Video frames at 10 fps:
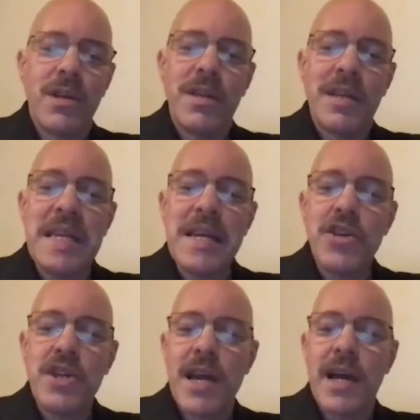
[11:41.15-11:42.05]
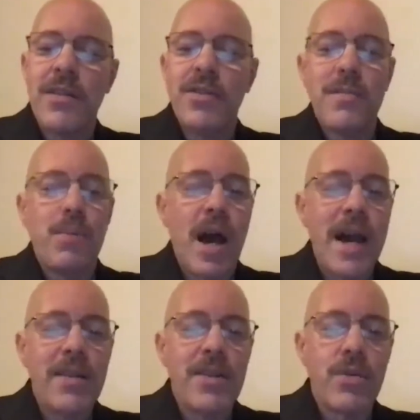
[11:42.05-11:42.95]
The initiands, the
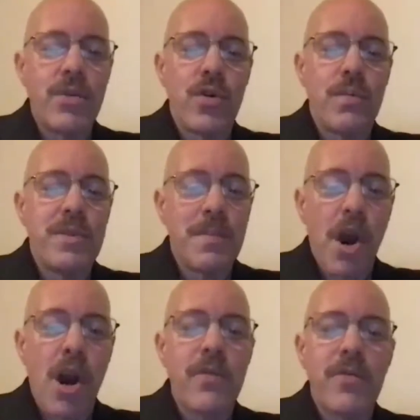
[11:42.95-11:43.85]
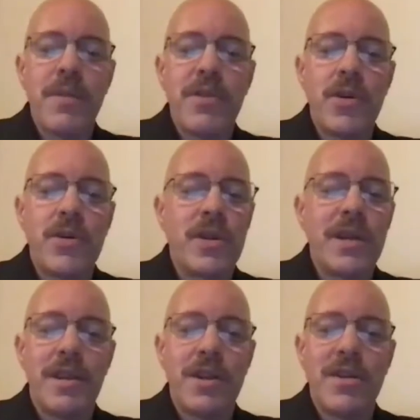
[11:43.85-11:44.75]
bride and the groom, depart from the social
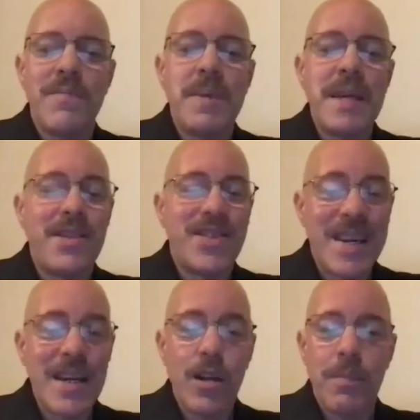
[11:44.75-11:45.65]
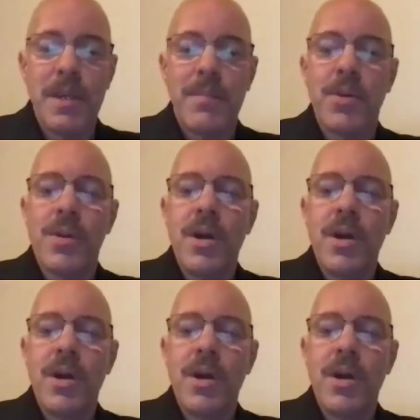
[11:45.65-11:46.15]
condition of being single people,